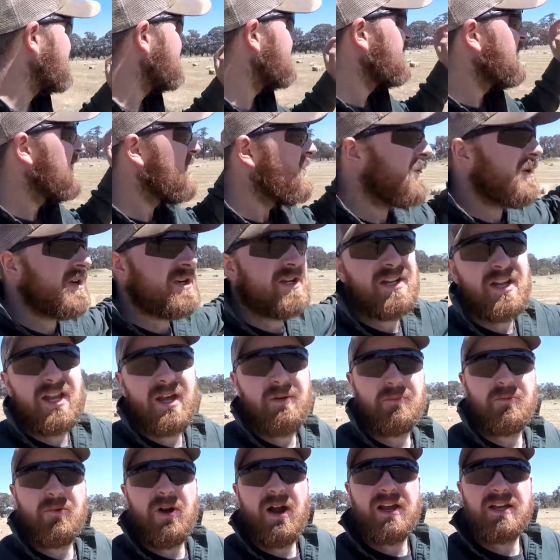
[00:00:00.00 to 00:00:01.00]
We ended
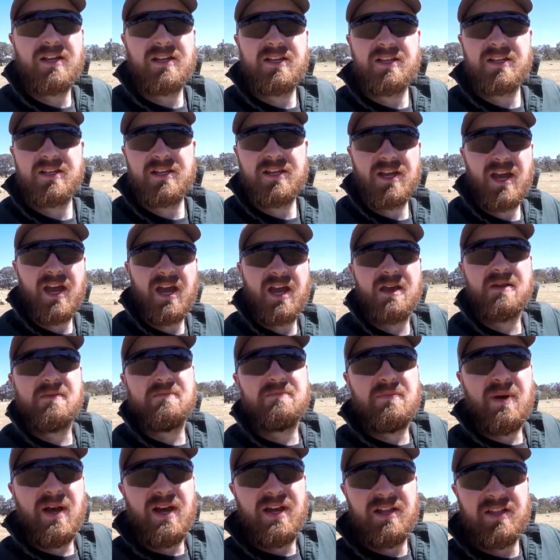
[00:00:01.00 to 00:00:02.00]
up raking
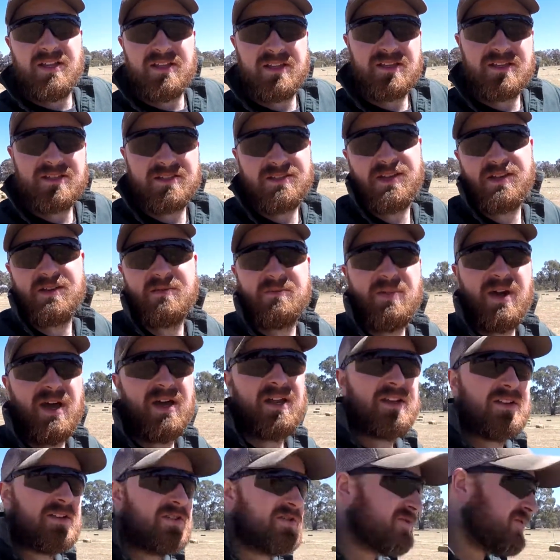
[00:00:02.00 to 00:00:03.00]
and baling the second
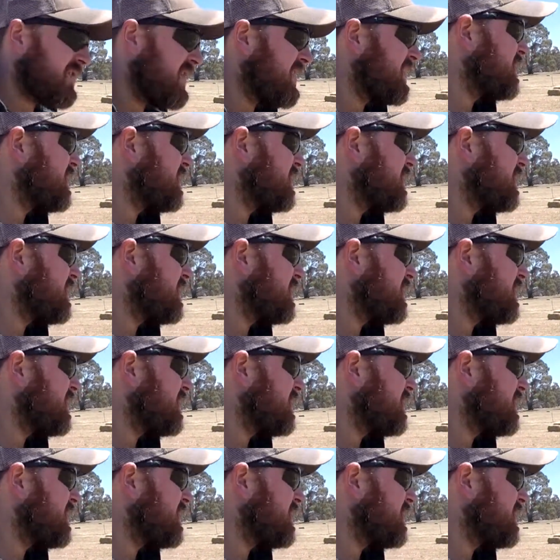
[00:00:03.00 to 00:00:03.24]
paddock straight